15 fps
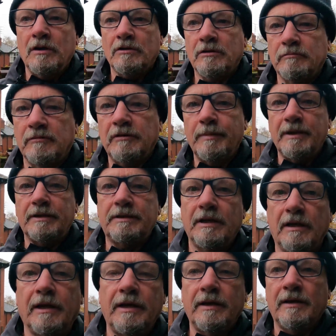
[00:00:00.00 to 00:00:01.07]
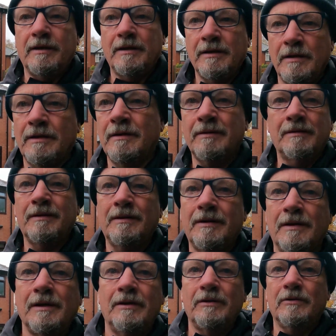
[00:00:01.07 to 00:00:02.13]
Some are a bit silly.
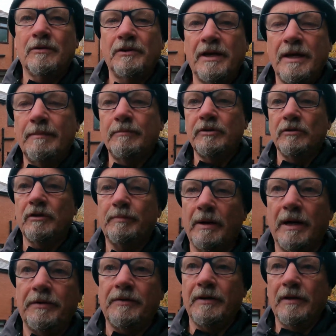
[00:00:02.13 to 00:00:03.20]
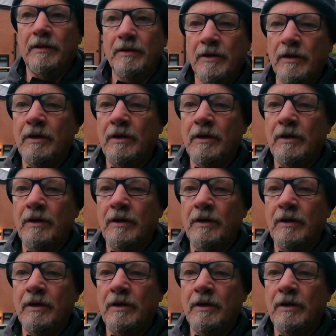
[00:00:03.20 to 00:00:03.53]
No names, no pipe drill.